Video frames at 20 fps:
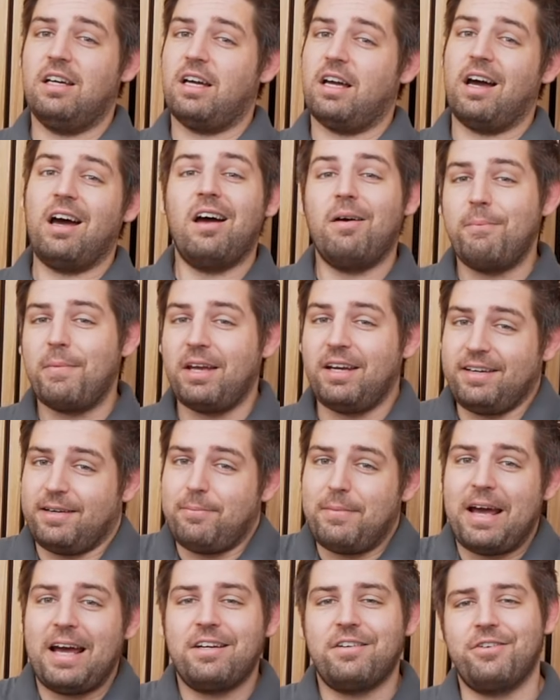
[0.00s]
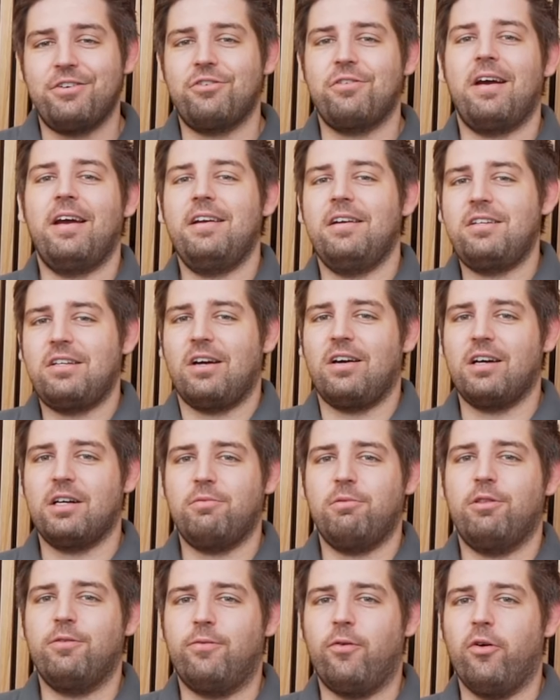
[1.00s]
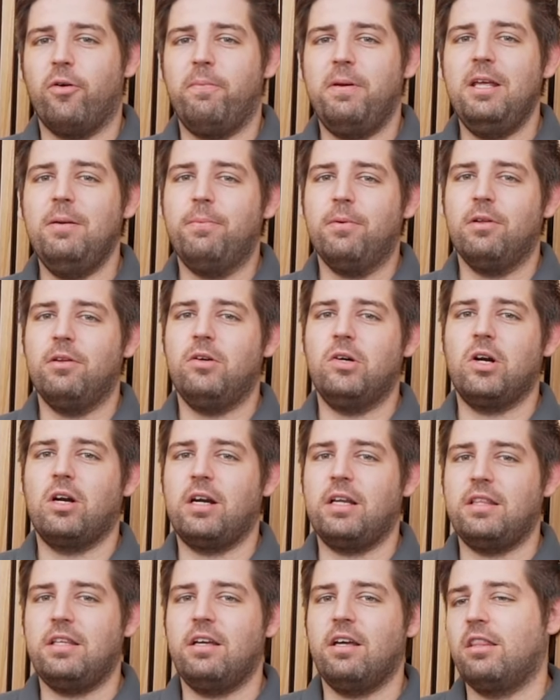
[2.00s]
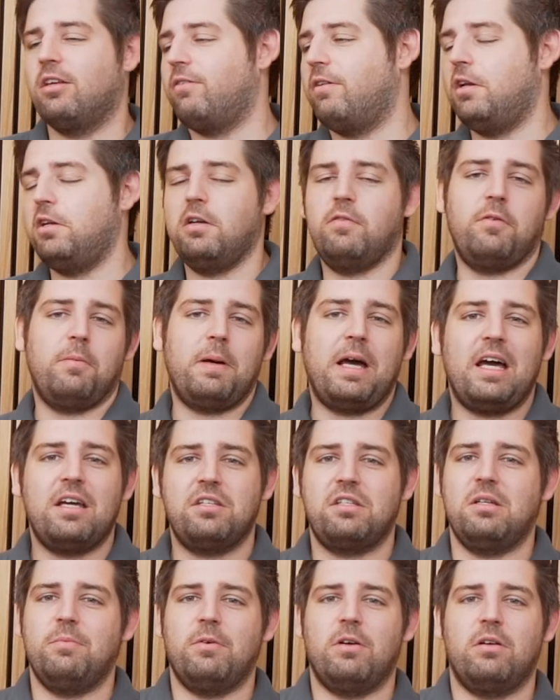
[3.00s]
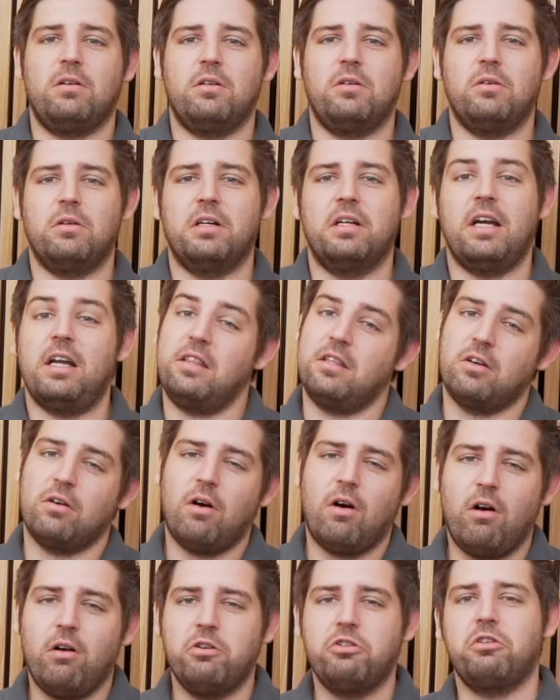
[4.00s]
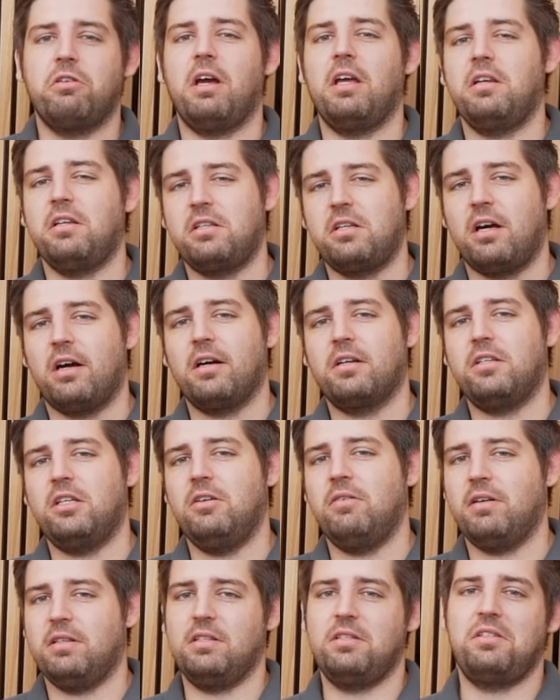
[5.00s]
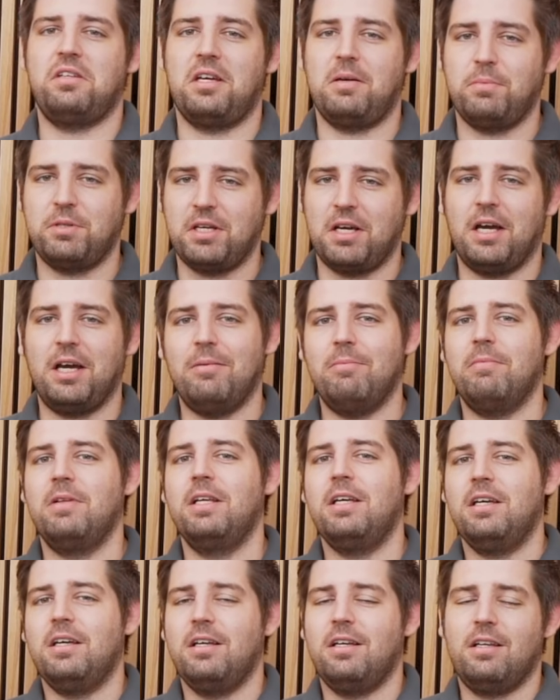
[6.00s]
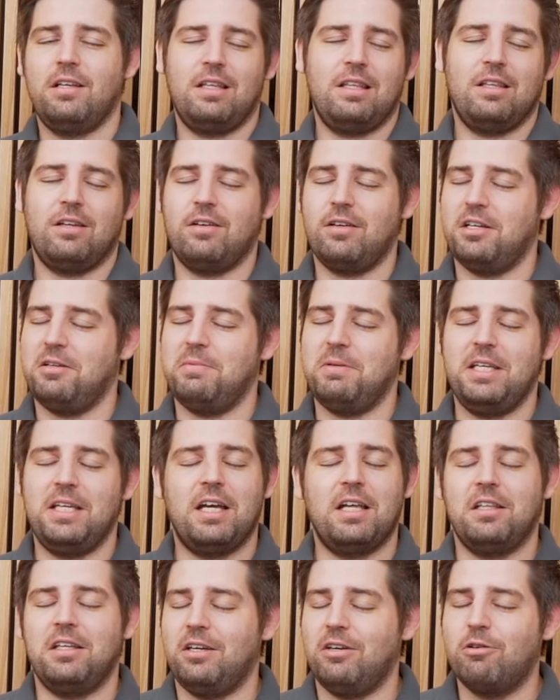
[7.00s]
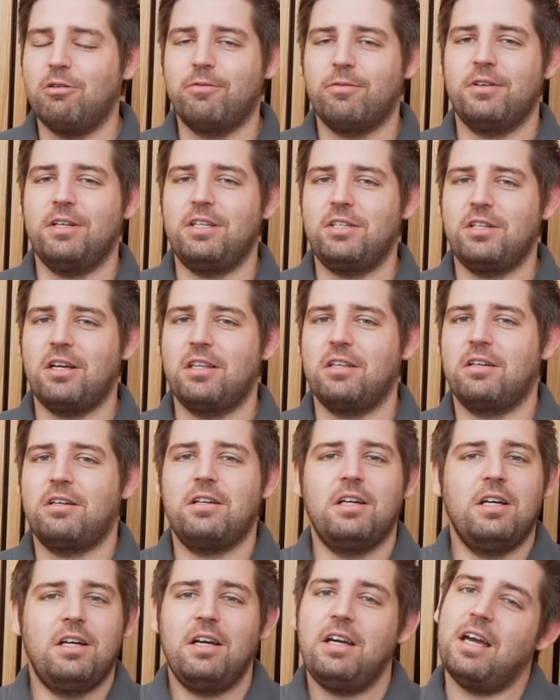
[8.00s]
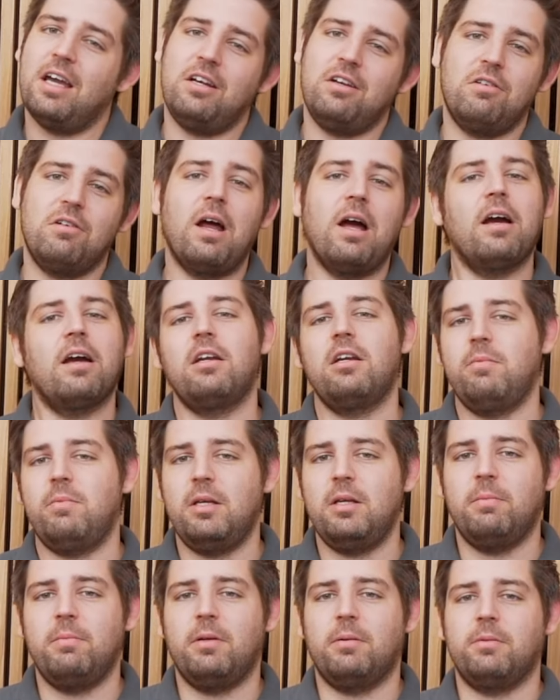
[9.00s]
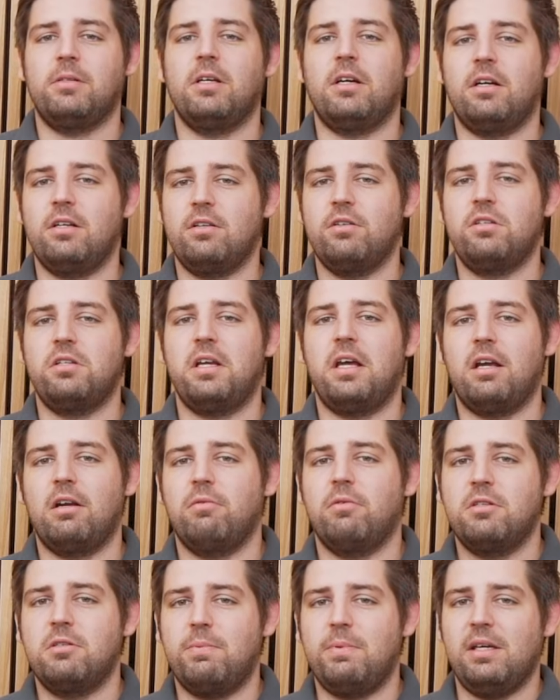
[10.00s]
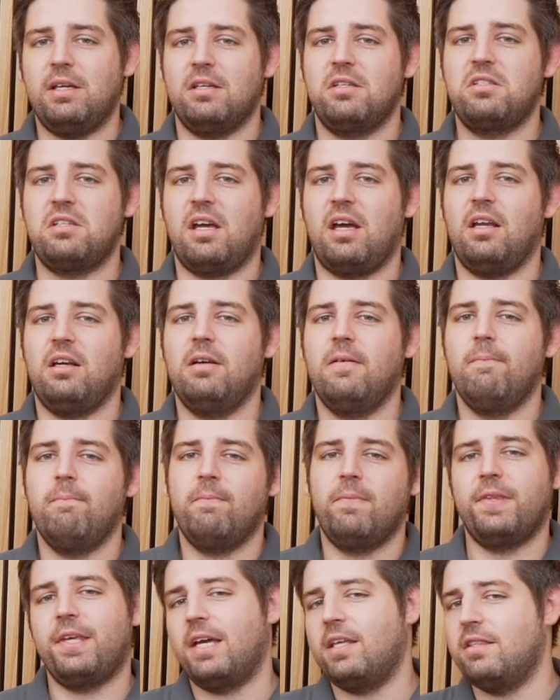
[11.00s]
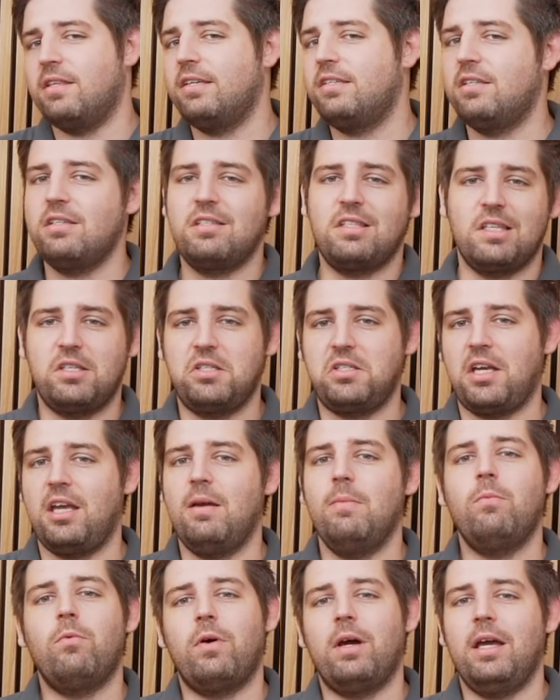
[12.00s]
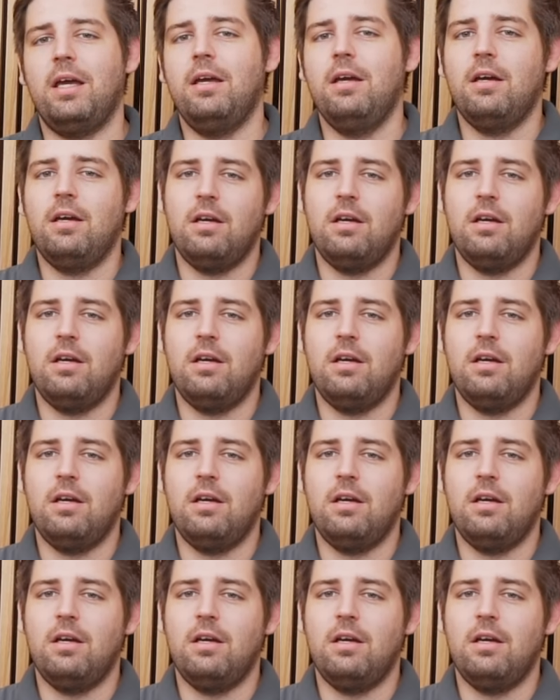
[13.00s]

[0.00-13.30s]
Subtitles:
I mean, imagine trying to talk with 4 people who are at the other end of a basketball court and they're all trying to talk to you at the same time. They're going to be yelling over each other and you're not going to be able to understand what's being said. And this is the same way